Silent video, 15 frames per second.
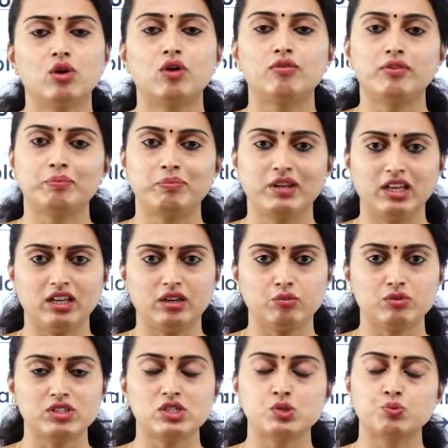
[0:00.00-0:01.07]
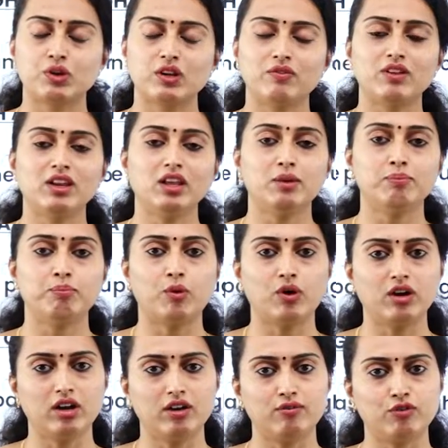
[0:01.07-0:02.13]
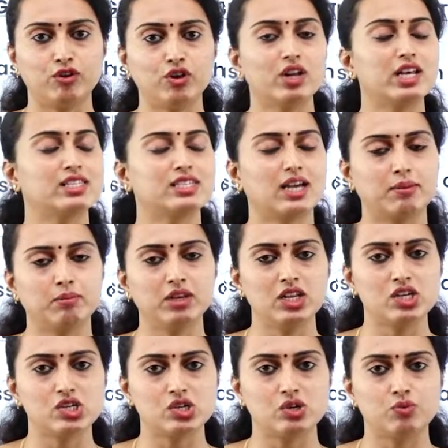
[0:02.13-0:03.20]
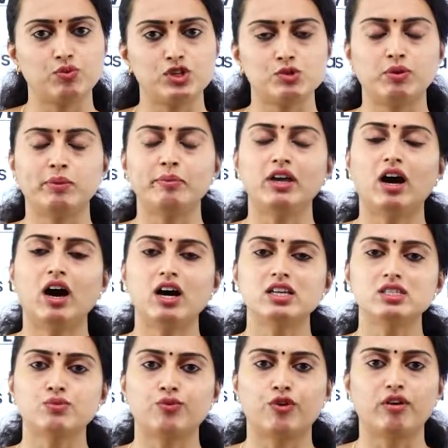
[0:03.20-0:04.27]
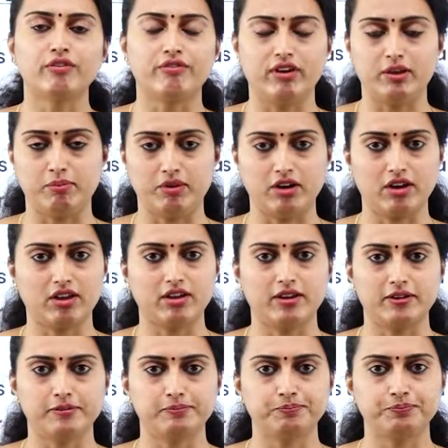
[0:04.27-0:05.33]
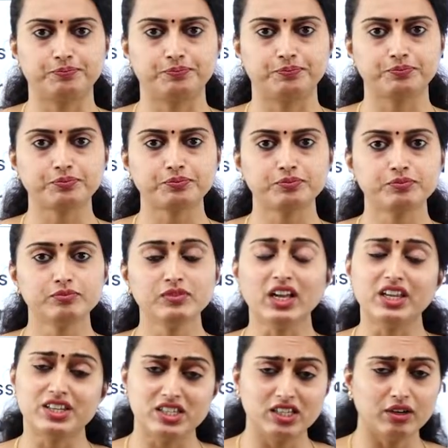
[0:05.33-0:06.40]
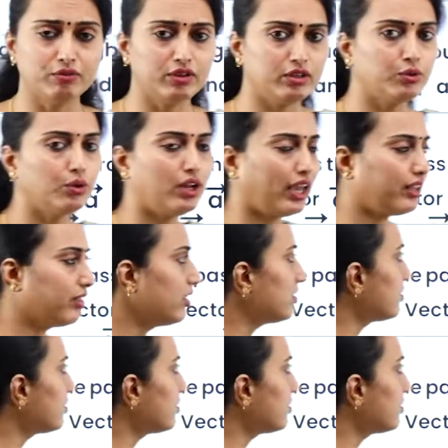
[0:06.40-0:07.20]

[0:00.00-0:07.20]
of a plane, which is very, very important for your examination, which will be asked for five marker. And here we'll go like